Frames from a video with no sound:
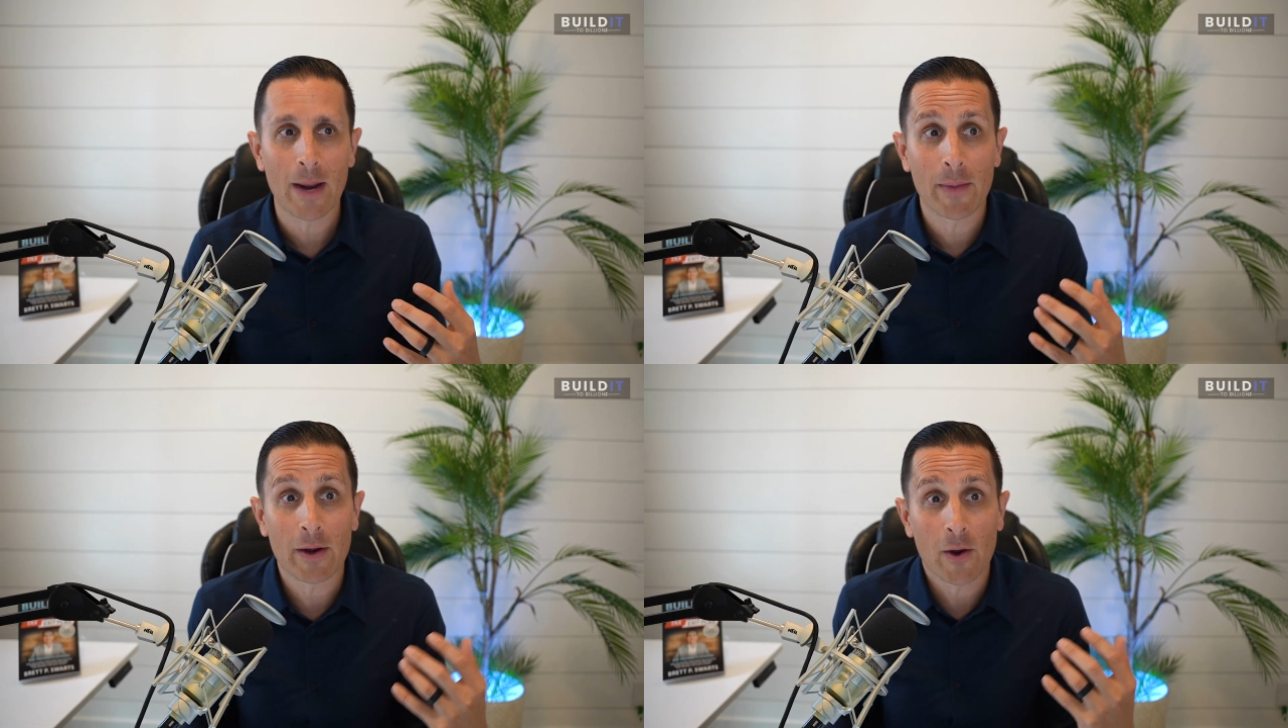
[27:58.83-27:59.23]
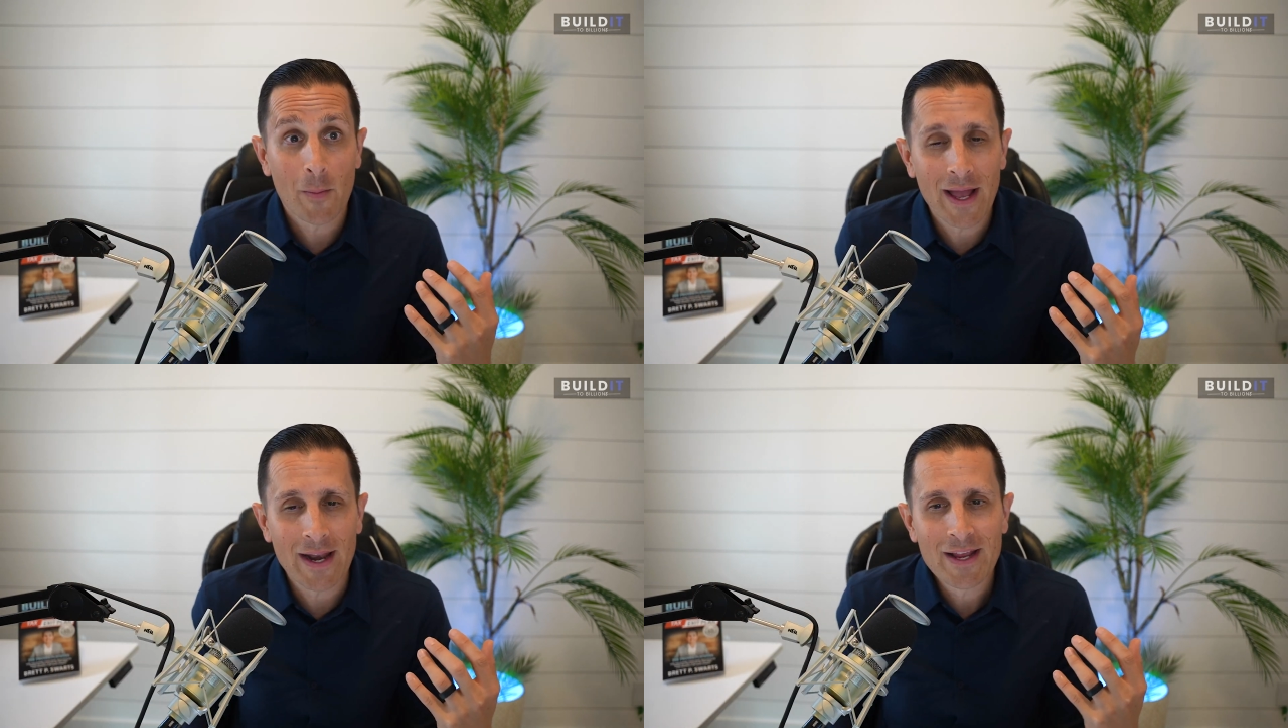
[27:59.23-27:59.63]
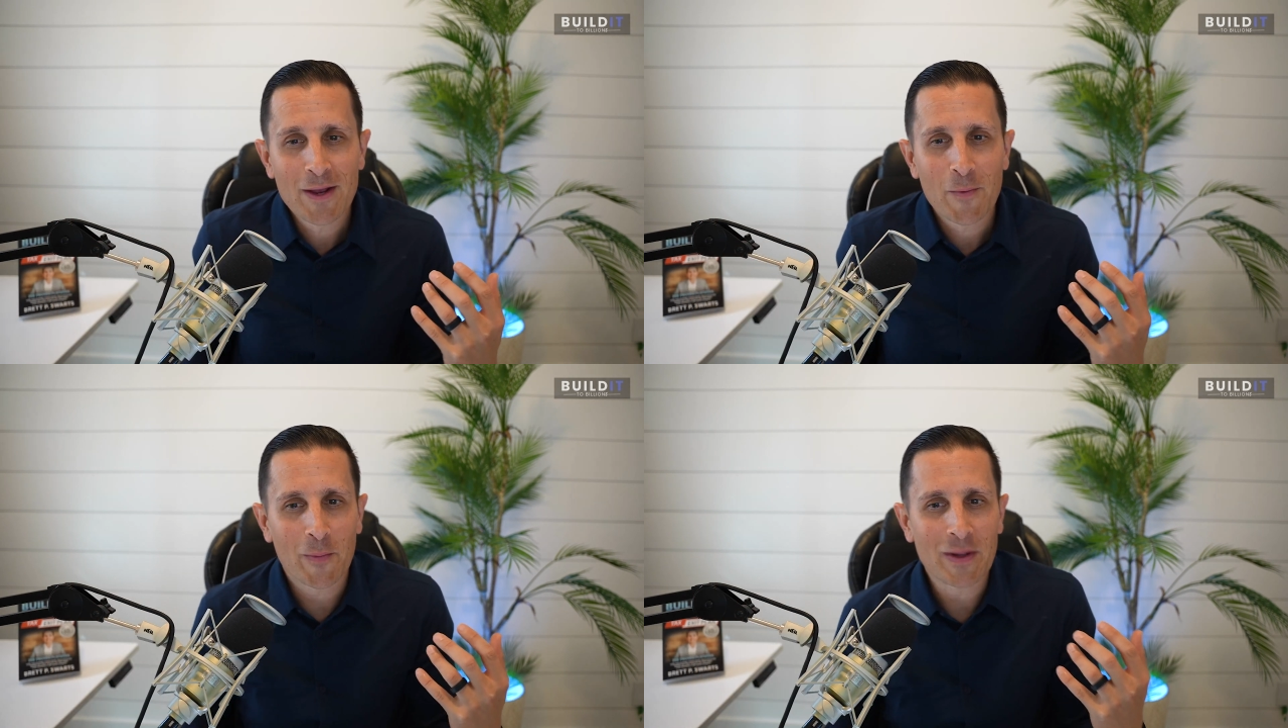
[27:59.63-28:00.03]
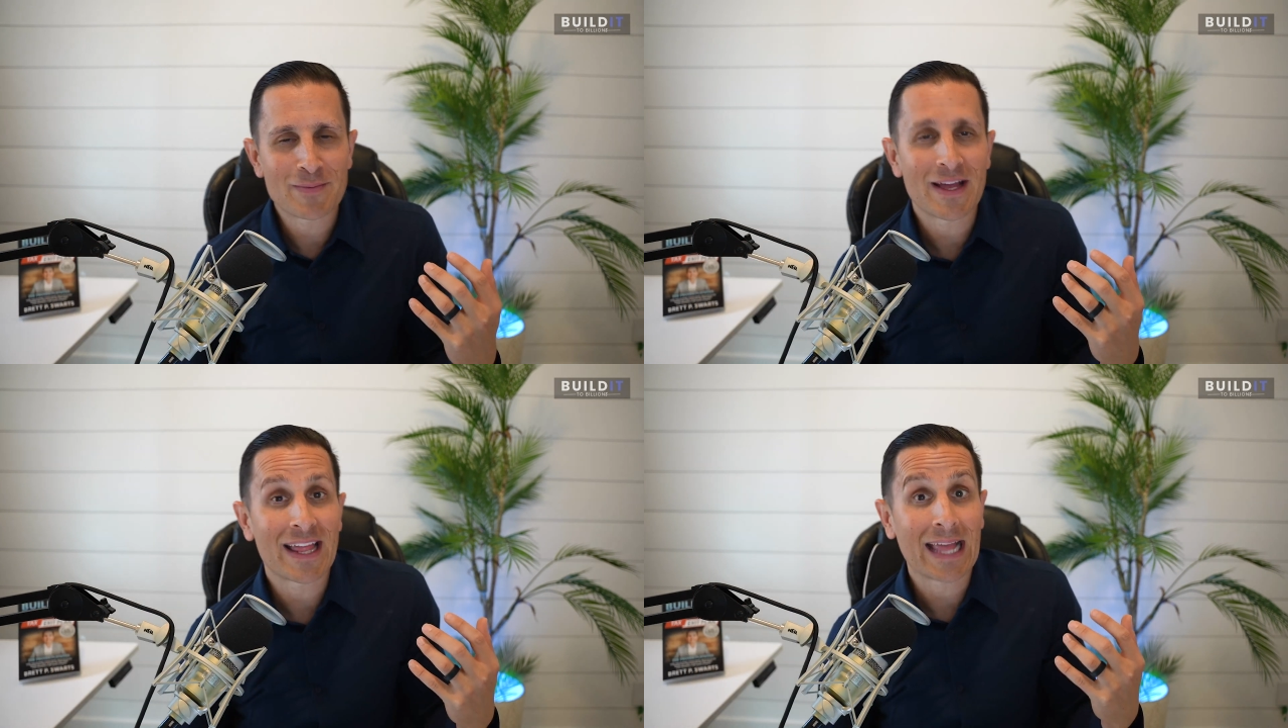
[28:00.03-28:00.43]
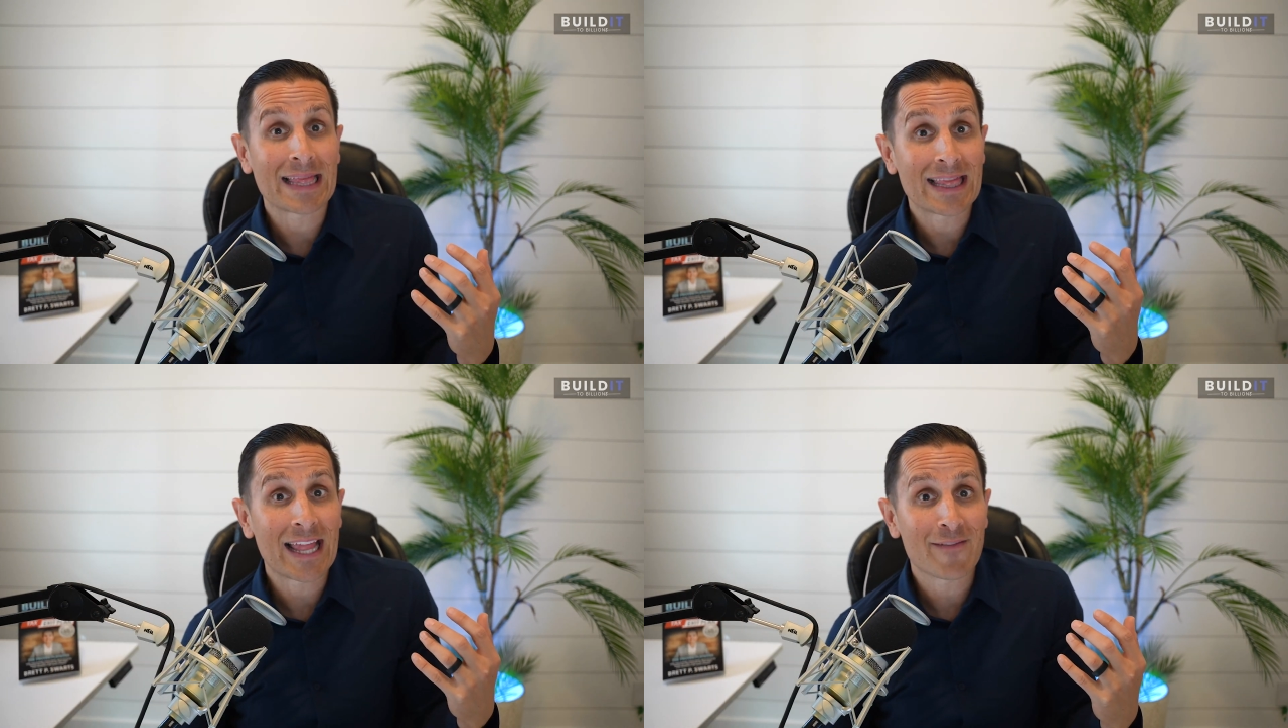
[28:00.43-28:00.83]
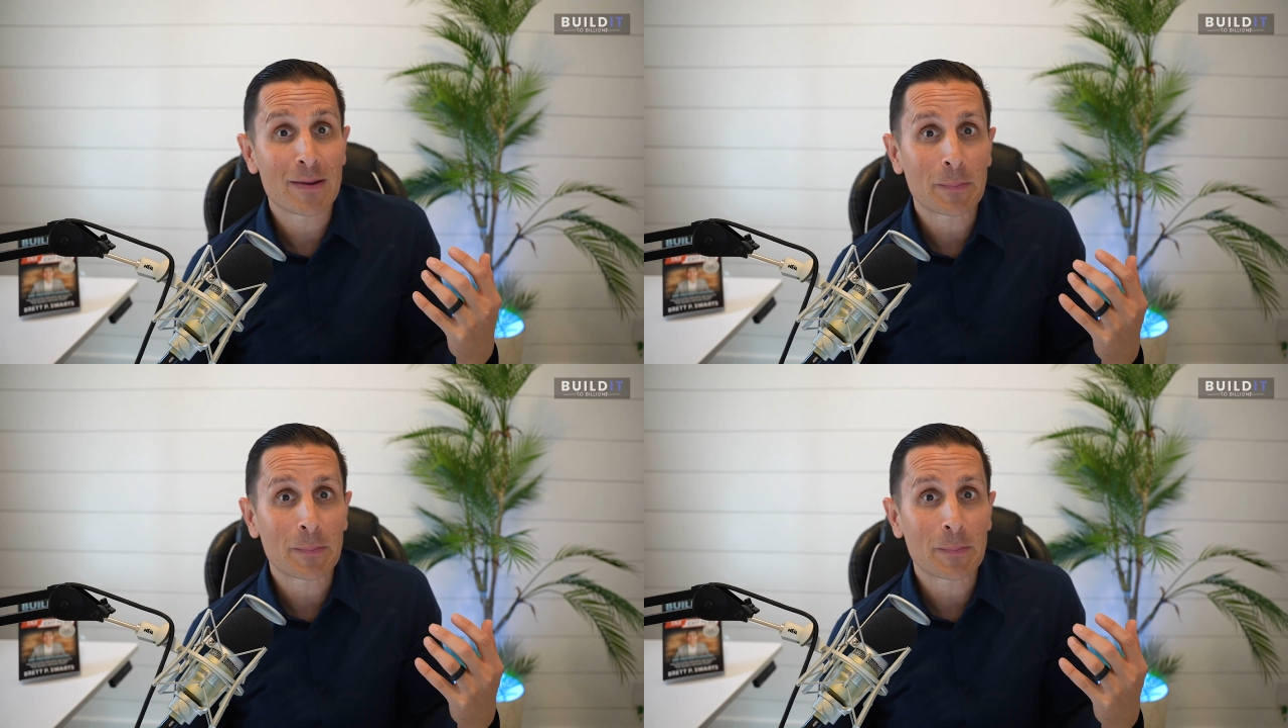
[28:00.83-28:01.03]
I'm like, oh man, we're about to be at like 11